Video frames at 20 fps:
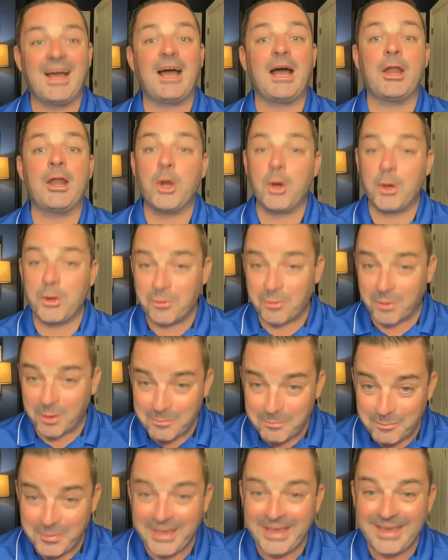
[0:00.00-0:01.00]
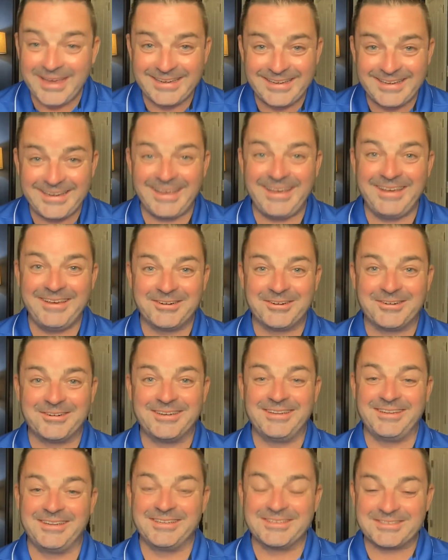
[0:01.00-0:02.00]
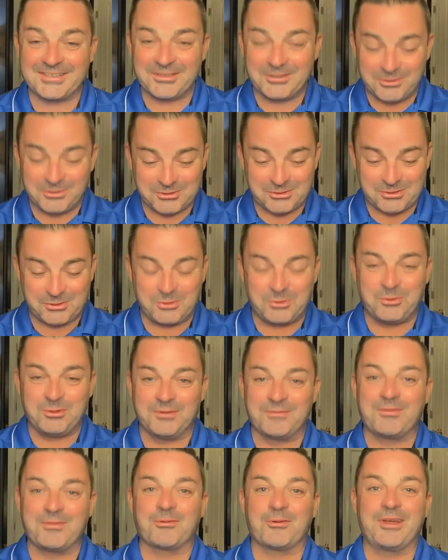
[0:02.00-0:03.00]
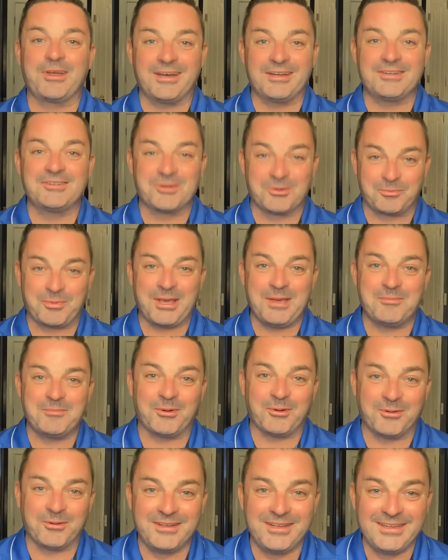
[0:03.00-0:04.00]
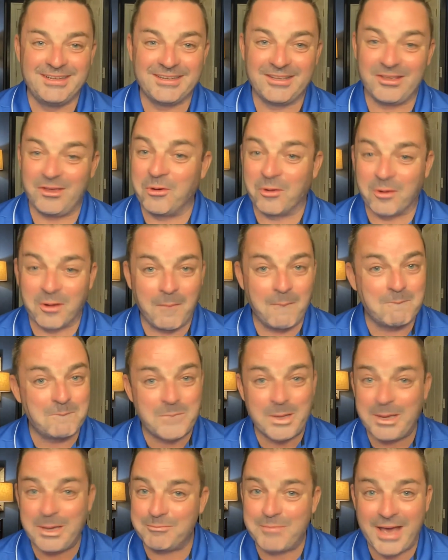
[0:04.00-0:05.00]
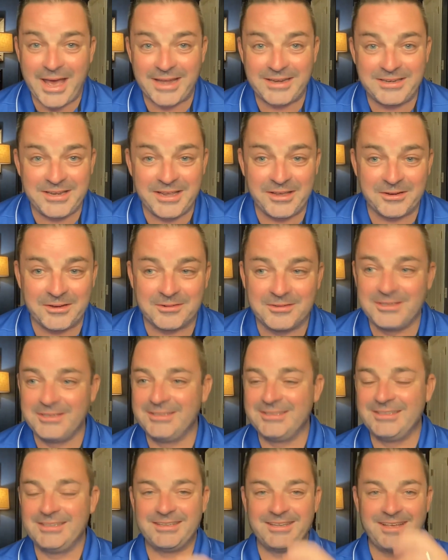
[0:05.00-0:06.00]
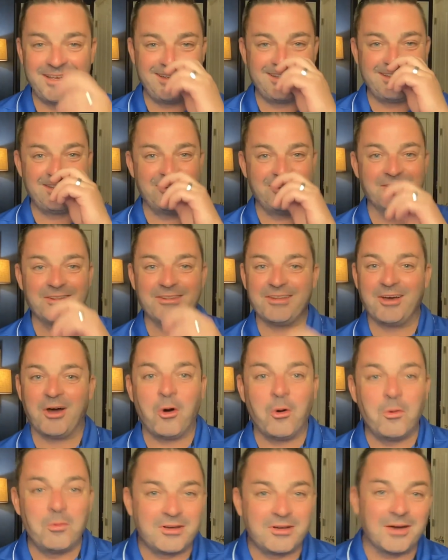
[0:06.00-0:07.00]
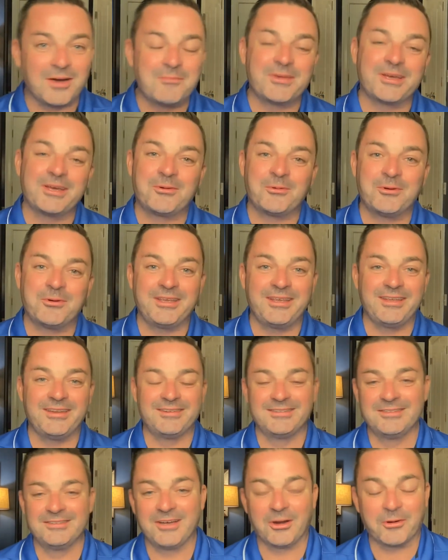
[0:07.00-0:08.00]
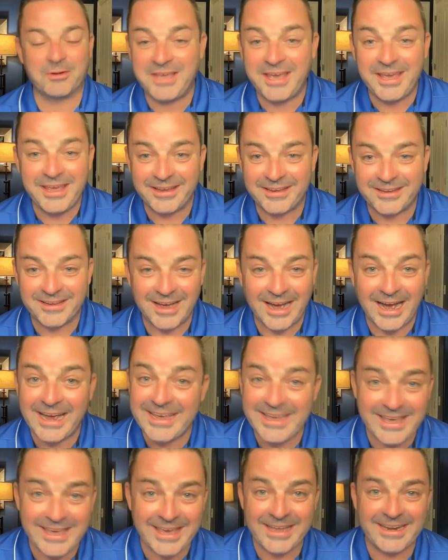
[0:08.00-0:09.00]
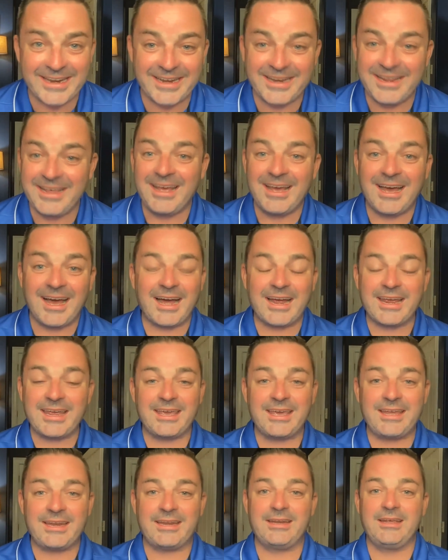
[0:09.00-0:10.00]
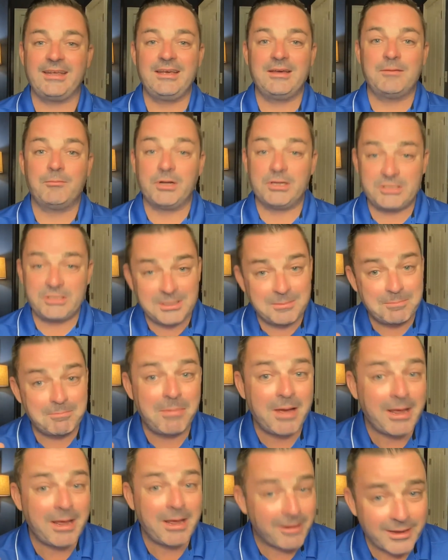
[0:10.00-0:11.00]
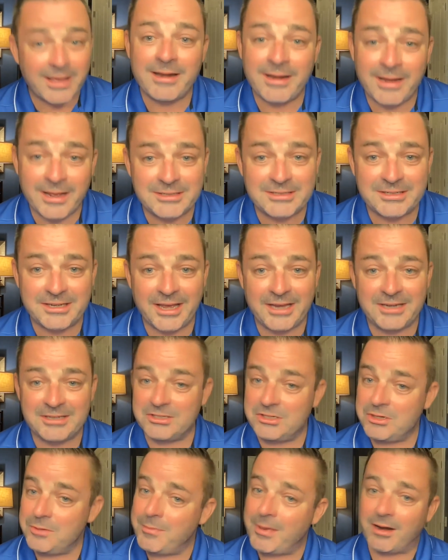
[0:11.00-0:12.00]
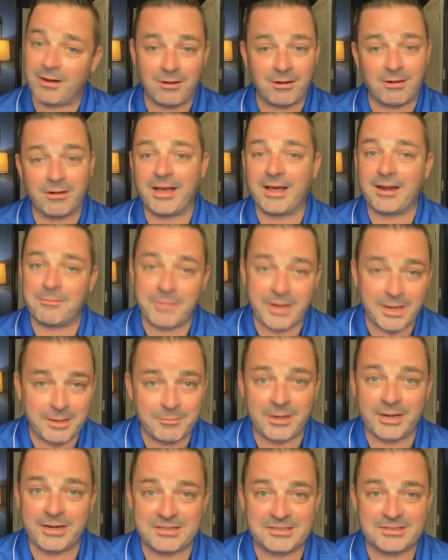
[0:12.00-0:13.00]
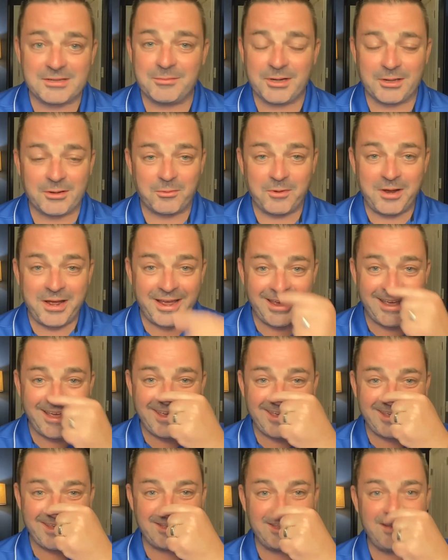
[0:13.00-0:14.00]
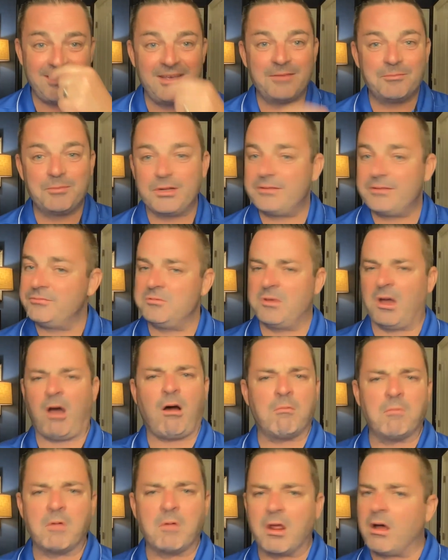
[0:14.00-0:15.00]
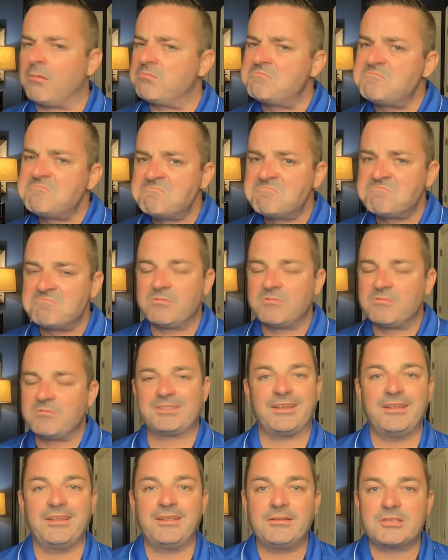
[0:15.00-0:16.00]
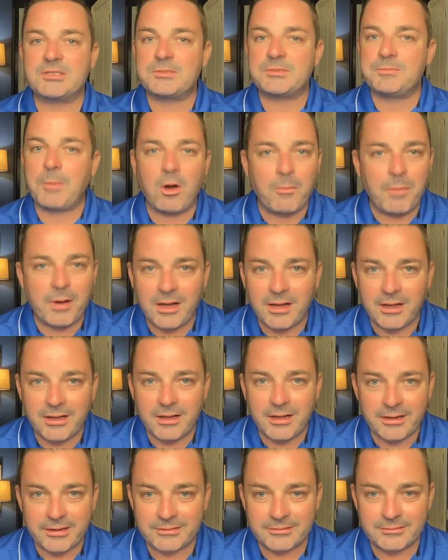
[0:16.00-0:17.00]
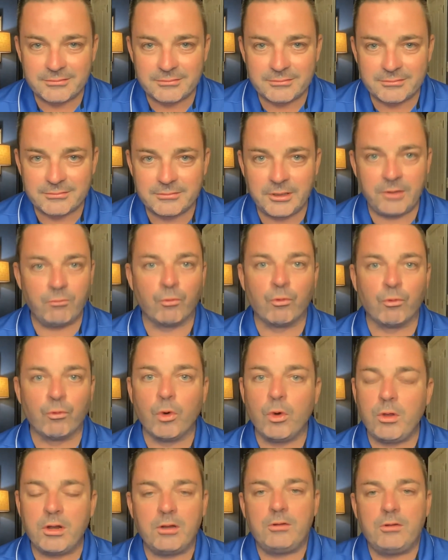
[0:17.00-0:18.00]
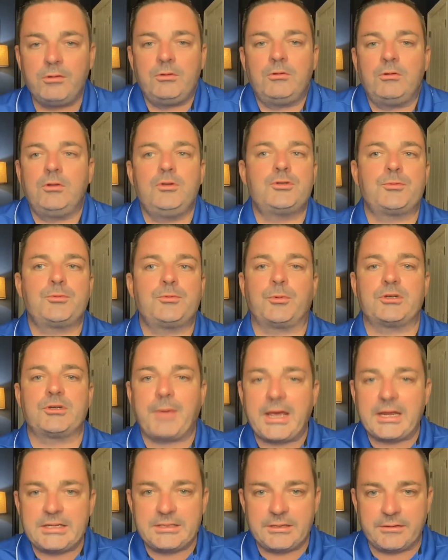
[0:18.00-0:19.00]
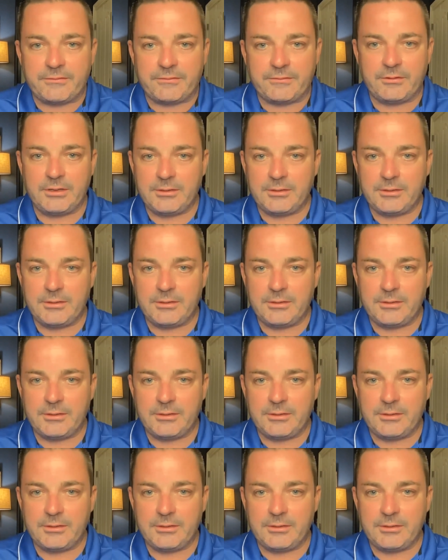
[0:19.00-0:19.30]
I know you're a big deal in this little school of 300 people. You're a big bad deal. You're the homecoming queen or king. I get it. But you better get an education. You better learn how to make money some other way. But no, man, it's like small pond. You lose perspective.